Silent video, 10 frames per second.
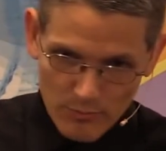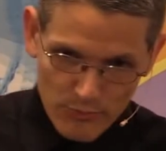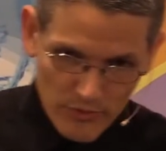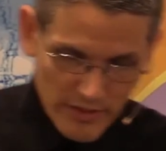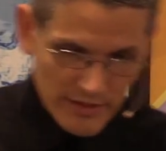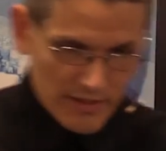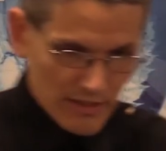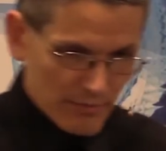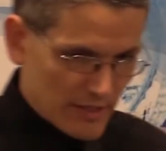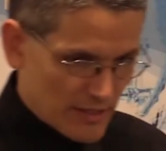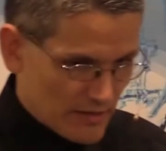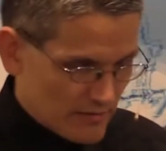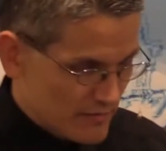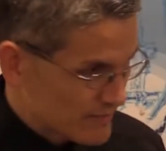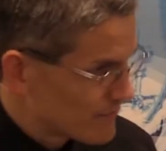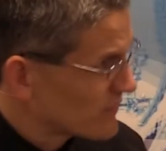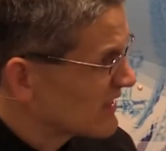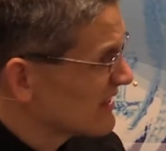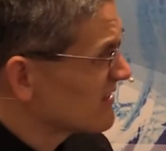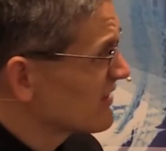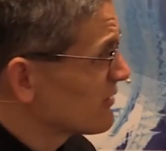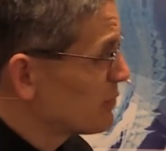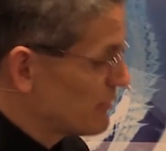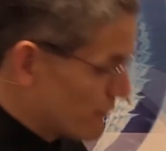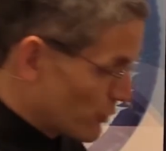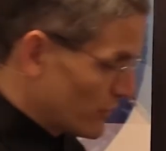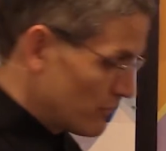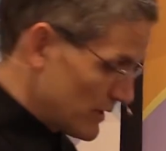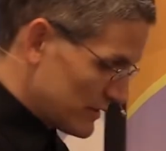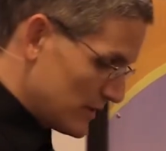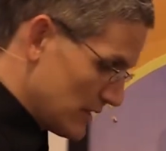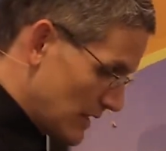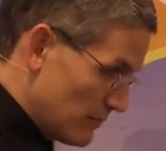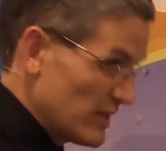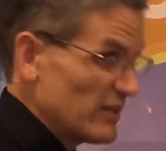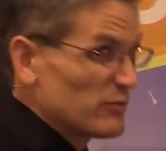pre-diabetes, this is before you get to diabetes,